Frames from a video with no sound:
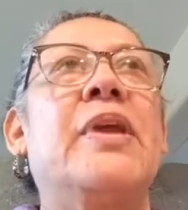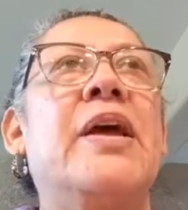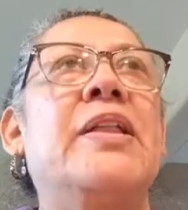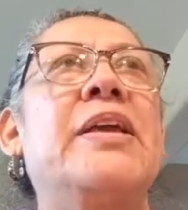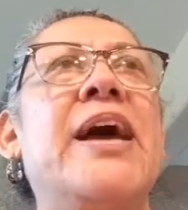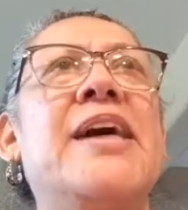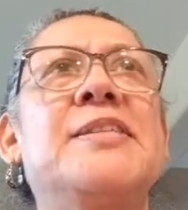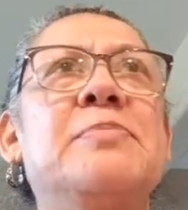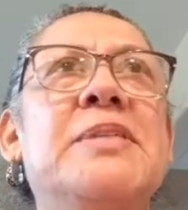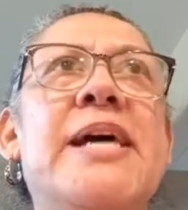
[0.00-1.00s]
And then it has
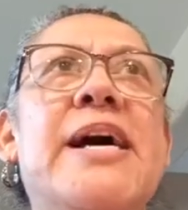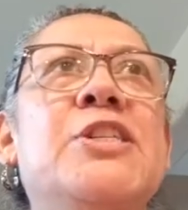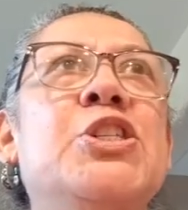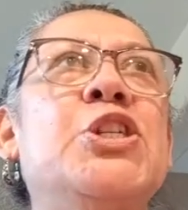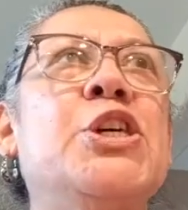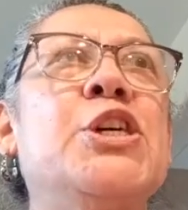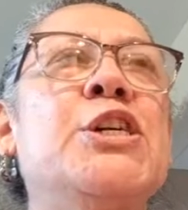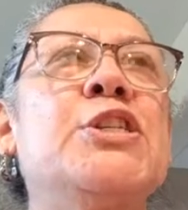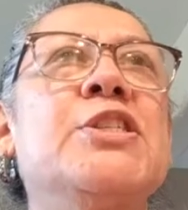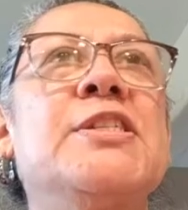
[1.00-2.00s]
some
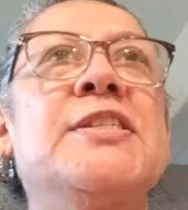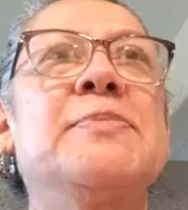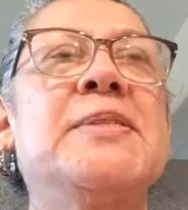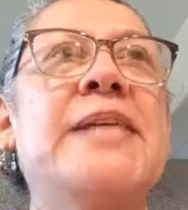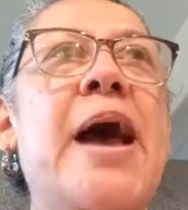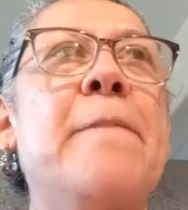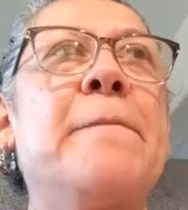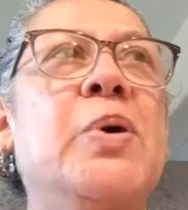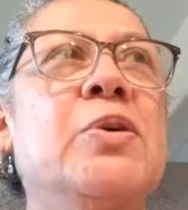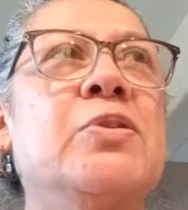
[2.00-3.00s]
testers and some
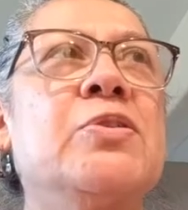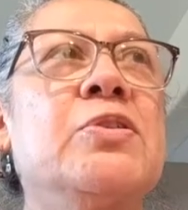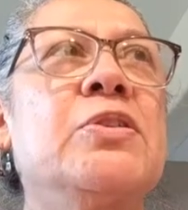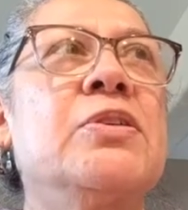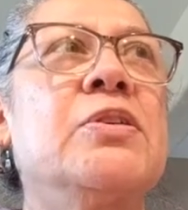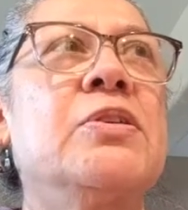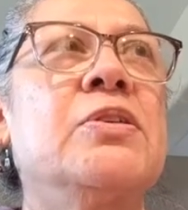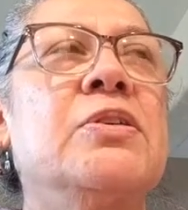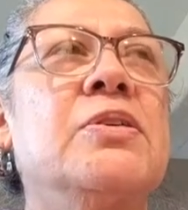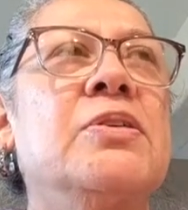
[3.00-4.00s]
samples.
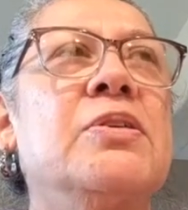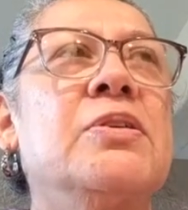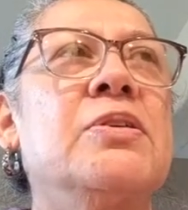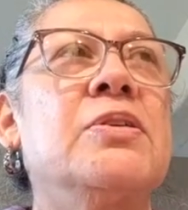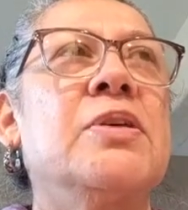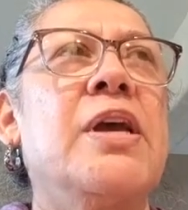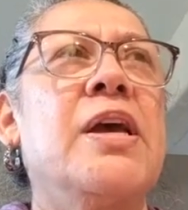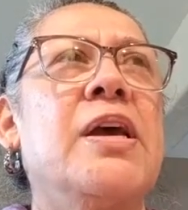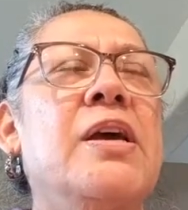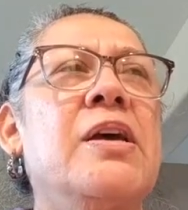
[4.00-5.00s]

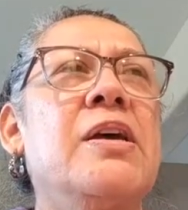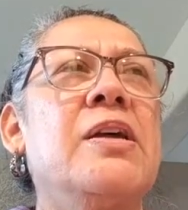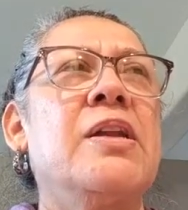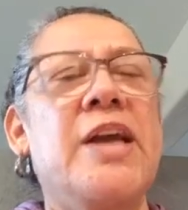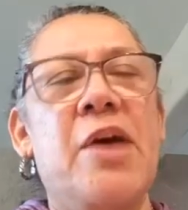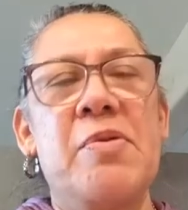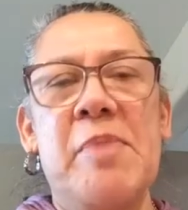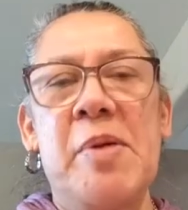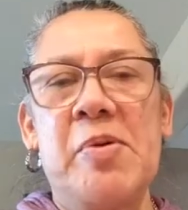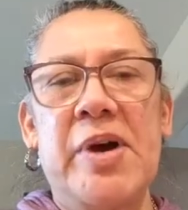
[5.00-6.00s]
And I can't
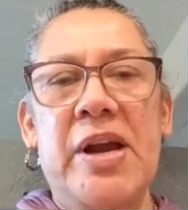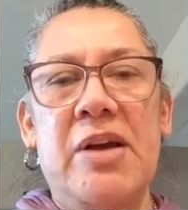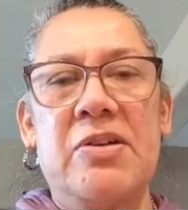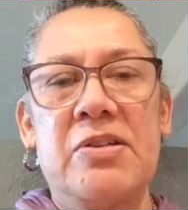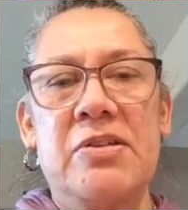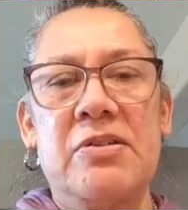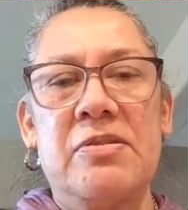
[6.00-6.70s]
remember what else.